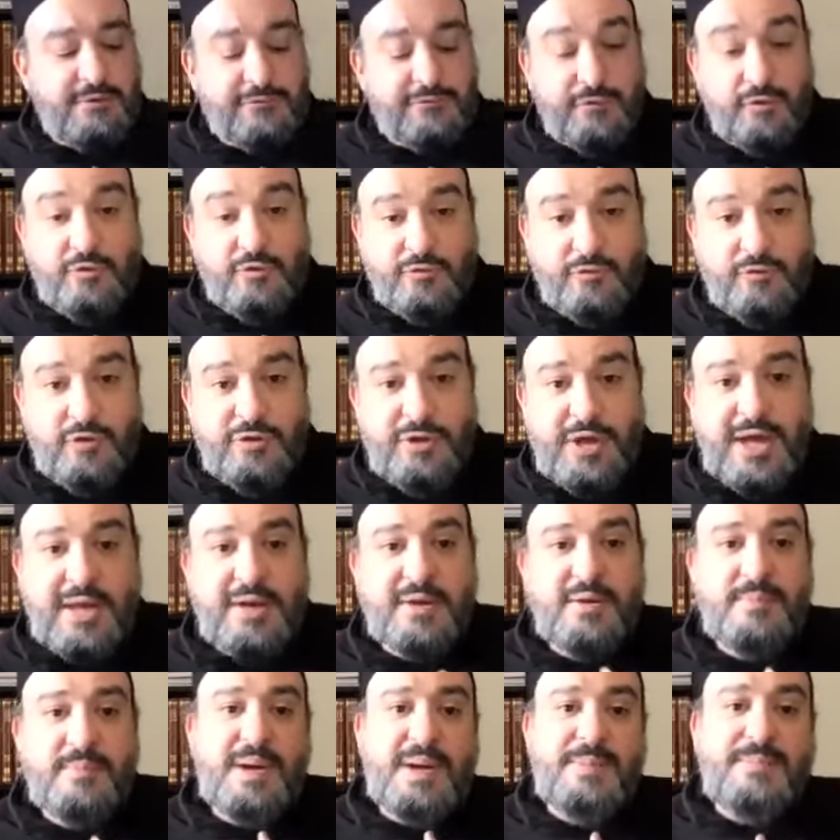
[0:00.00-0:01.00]
for, for
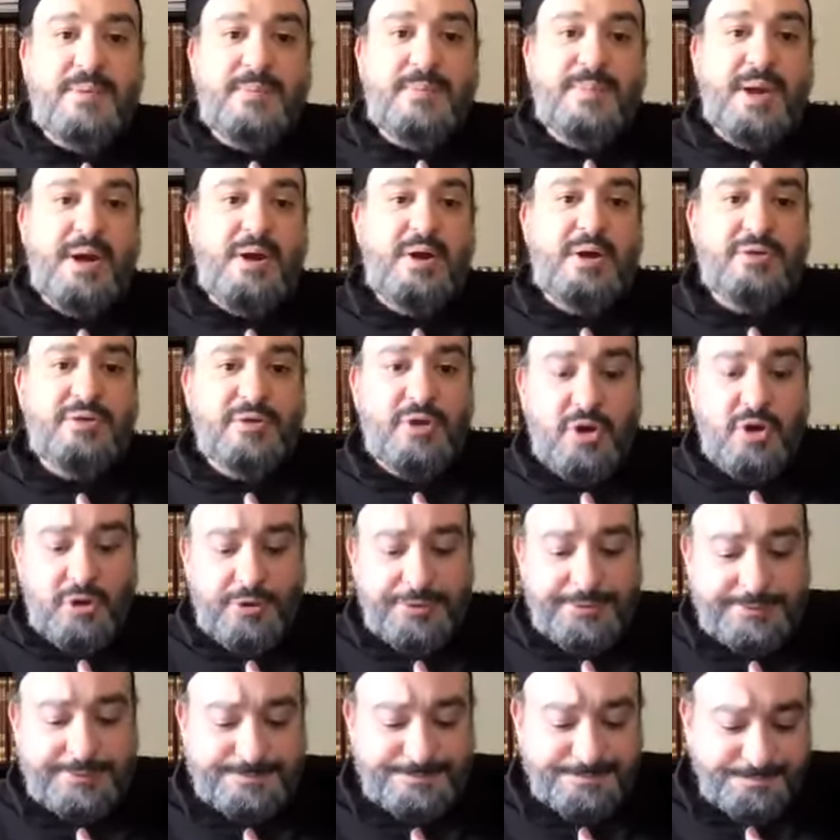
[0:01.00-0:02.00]
that by preparing the heart.